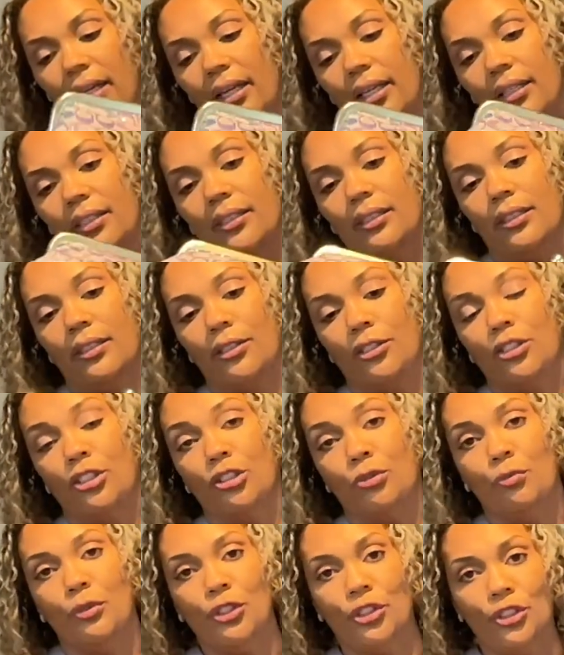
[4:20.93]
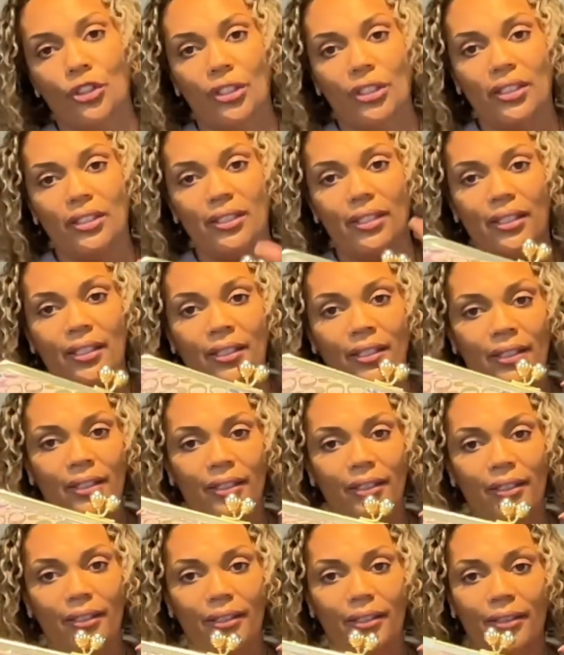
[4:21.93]
It still smushes,
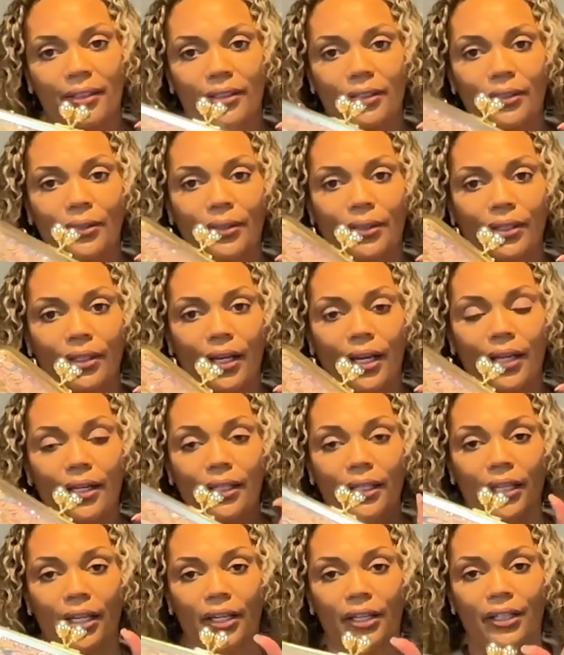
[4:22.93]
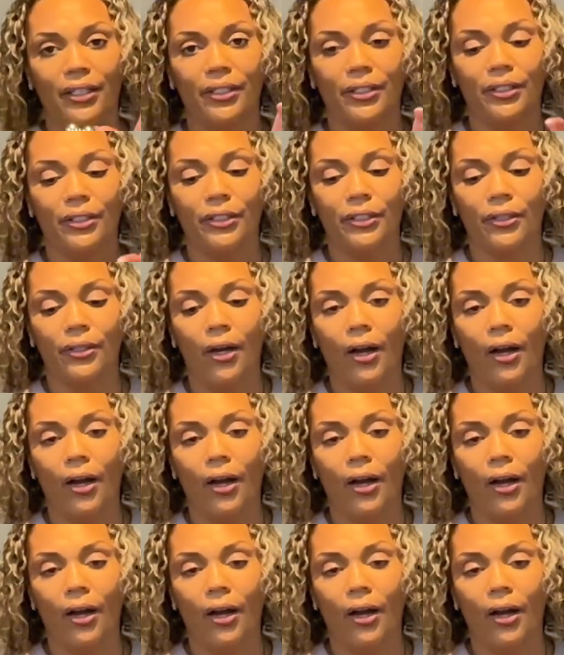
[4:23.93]
so you can kind of carry it under your